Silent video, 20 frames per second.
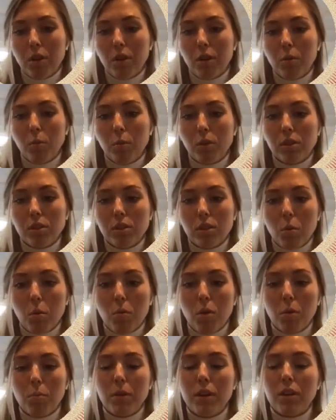with
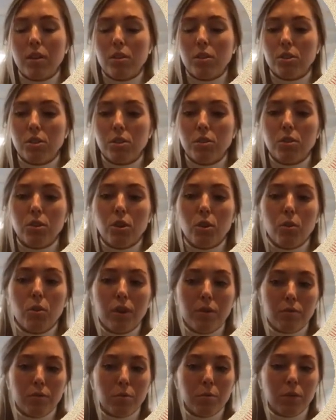someone, because you know
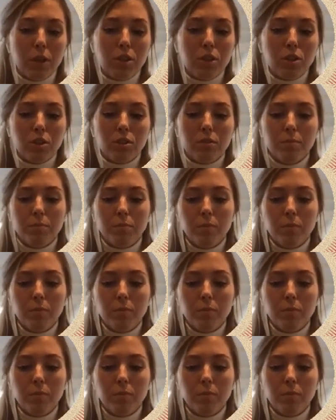information.